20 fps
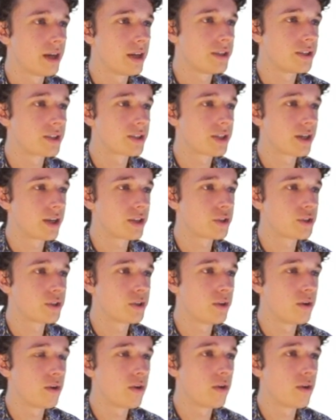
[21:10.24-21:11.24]
a
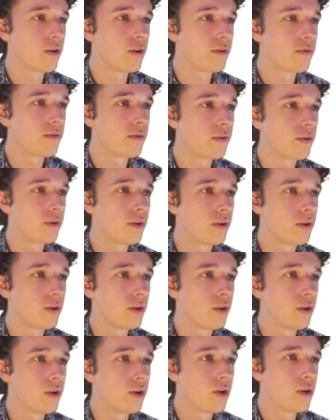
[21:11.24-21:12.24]
discussion of
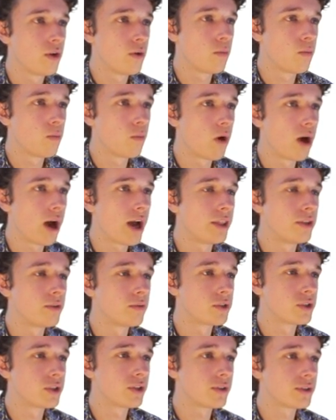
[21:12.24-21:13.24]
why the
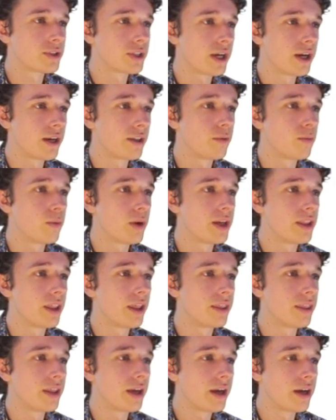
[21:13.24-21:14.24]
results are the way
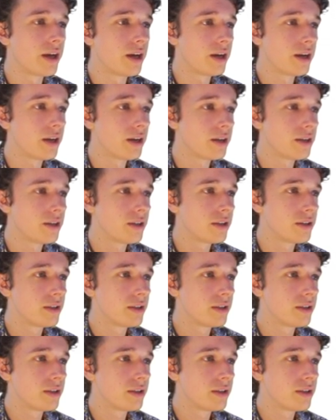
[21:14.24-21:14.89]
that they are,